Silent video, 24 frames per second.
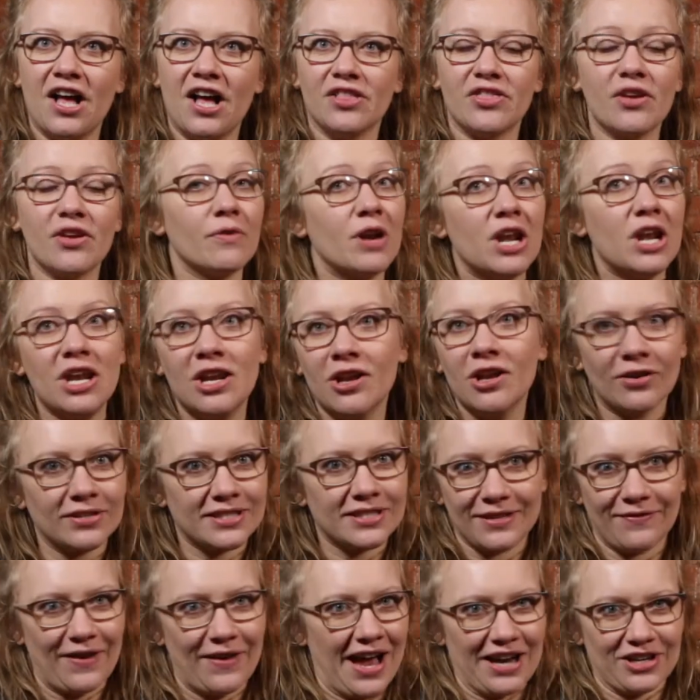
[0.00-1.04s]
There were
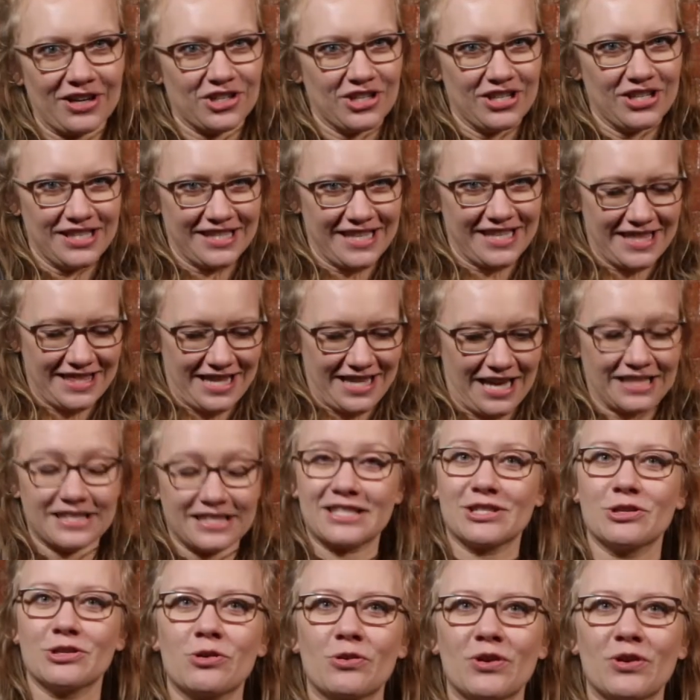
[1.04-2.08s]
lots of actions in that
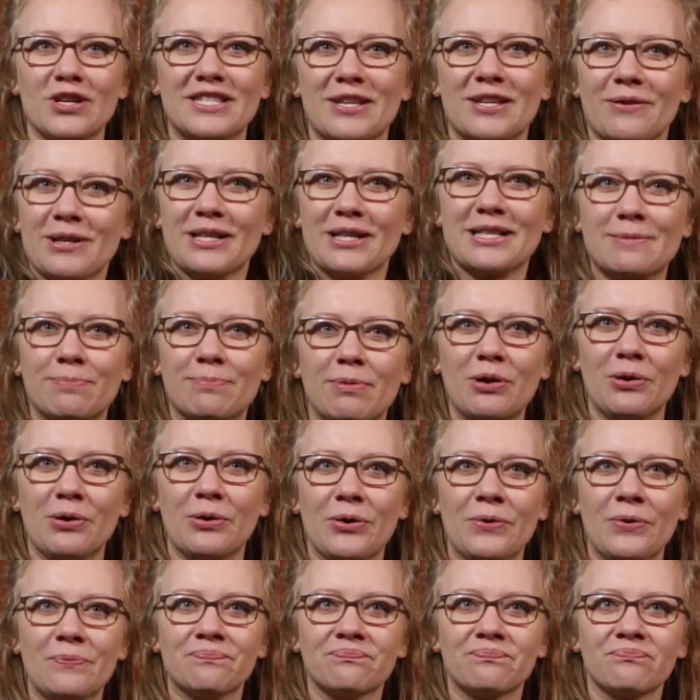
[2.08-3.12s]
story to
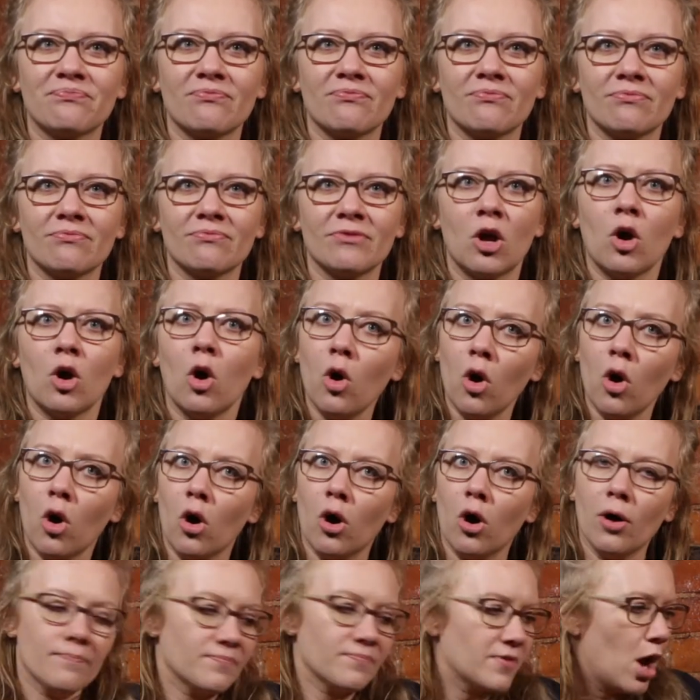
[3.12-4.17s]
explore.
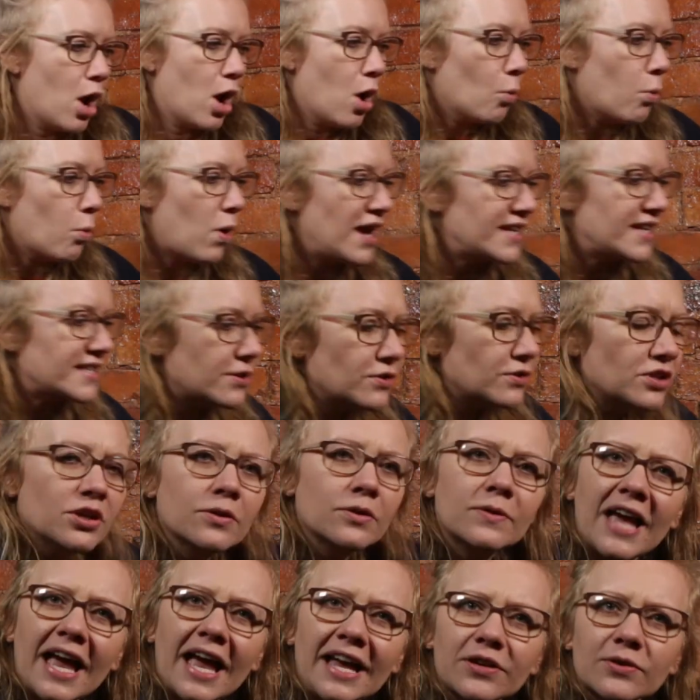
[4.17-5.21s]
Or why don't
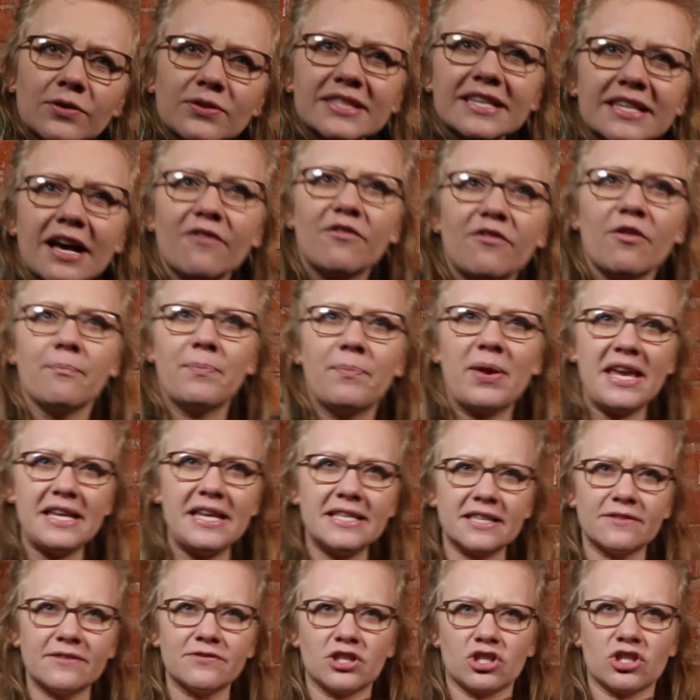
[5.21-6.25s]
you get yourself a
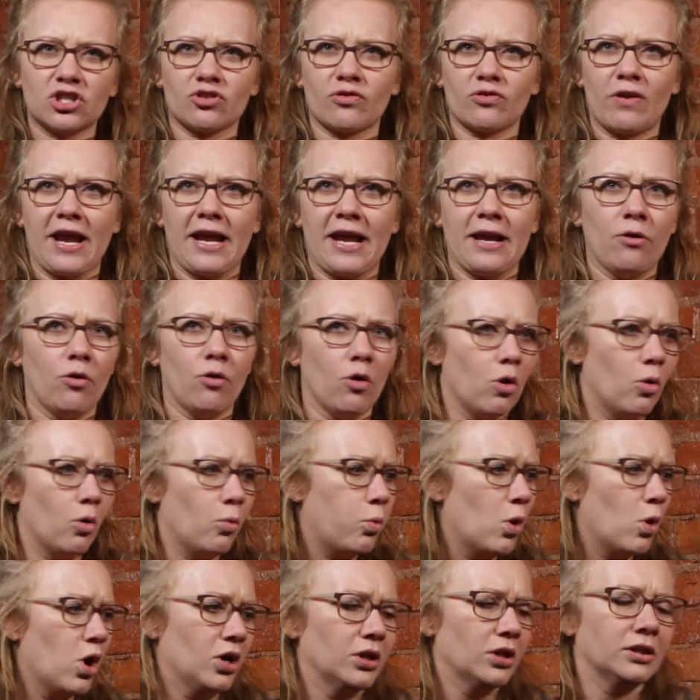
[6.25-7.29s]
piece of string or
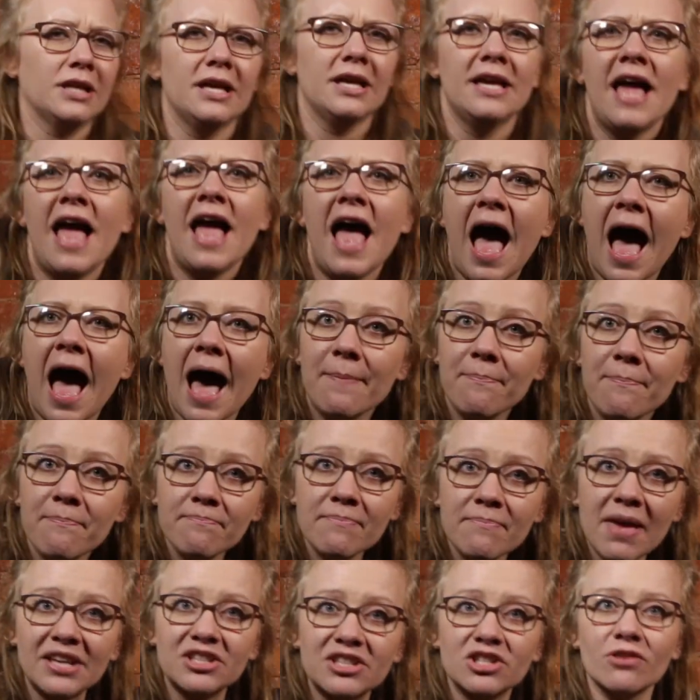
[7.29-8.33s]
wool and
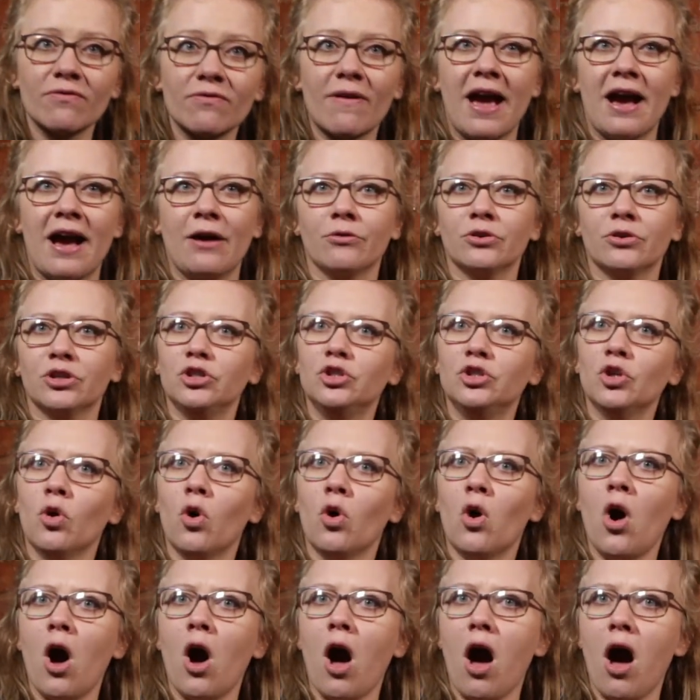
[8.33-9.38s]
measure out
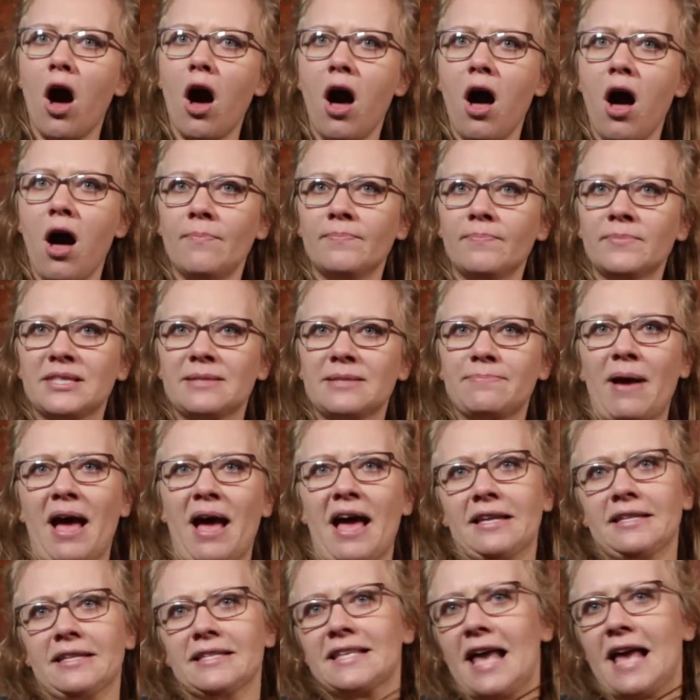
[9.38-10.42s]
your arm
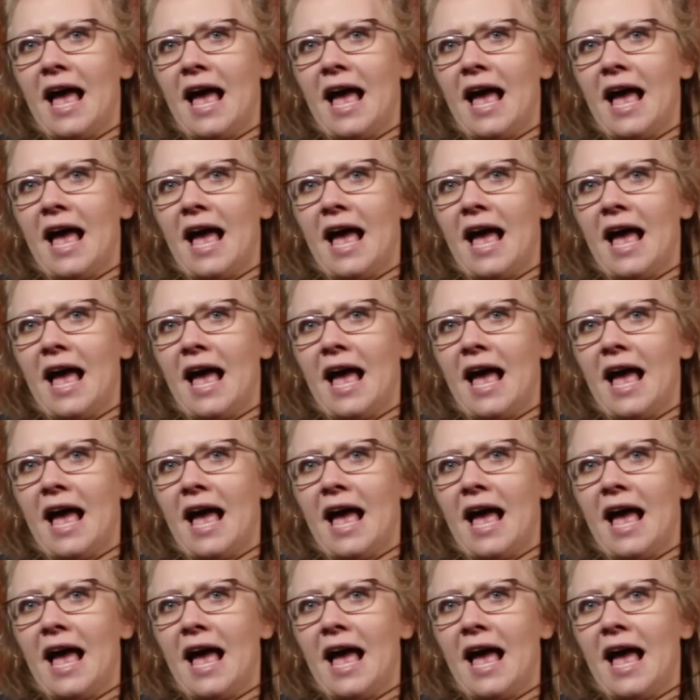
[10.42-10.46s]
span, so